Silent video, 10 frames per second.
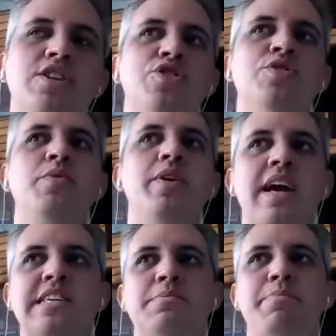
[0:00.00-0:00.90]
should we
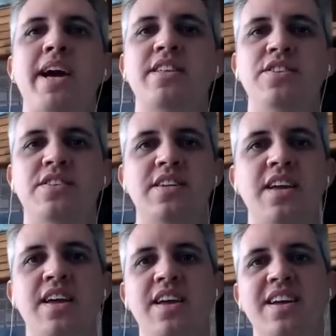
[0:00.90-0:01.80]
expect to
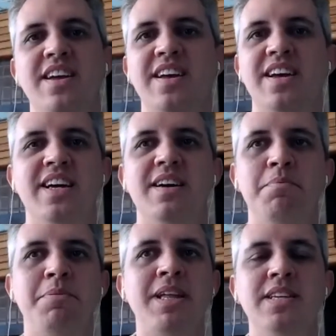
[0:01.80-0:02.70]
see
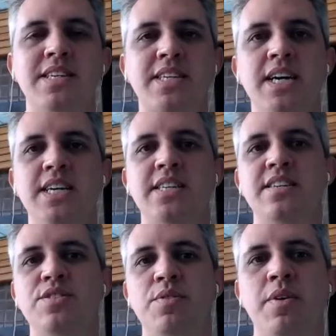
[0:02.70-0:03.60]
being
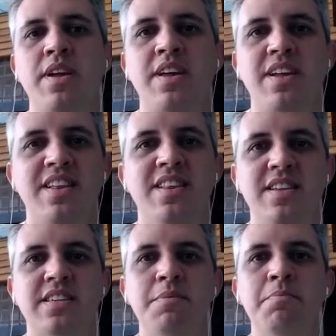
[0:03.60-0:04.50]
discussed during
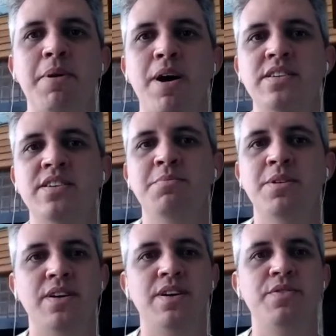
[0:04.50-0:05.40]
the symposium
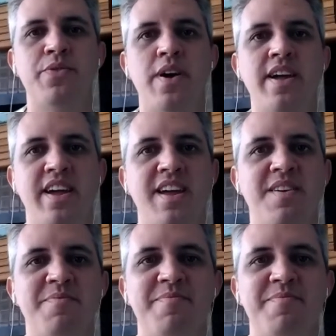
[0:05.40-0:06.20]
on Friday?